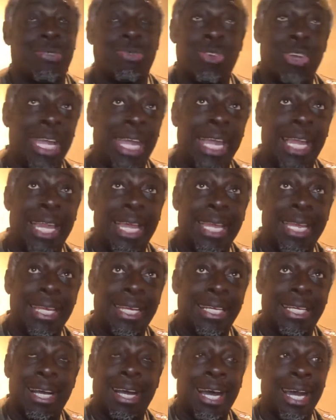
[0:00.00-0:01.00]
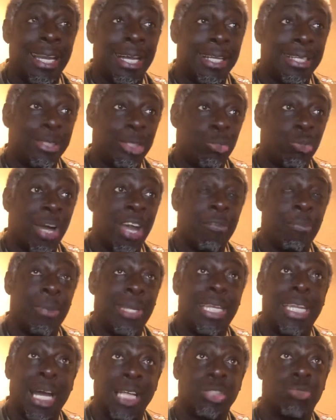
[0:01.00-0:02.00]
really kind of driving me
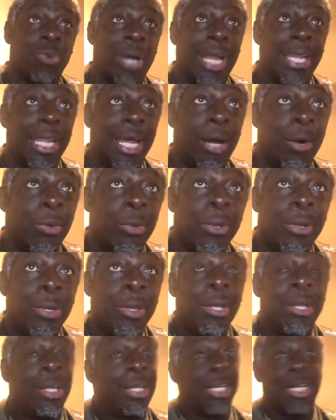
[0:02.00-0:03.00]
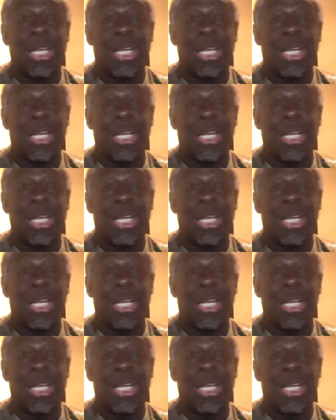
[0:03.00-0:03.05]
nuts right now. You